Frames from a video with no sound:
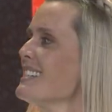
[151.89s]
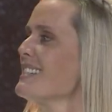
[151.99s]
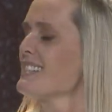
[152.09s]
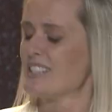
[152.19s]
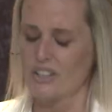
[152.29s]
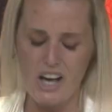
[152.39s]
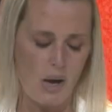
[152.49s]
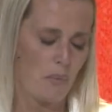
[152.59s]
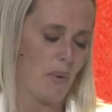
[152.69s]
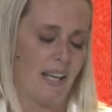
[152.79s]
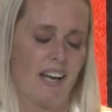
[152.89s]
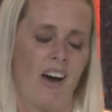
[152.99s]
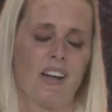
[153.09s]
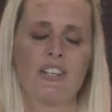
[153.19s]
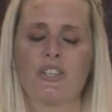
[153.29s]
So God, we
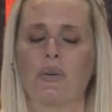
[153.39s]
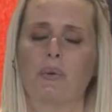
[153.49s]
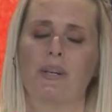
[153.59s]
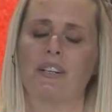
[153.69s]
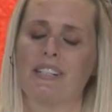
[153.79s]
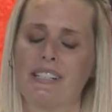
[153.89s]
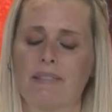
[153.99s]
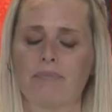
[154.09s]
honor your word.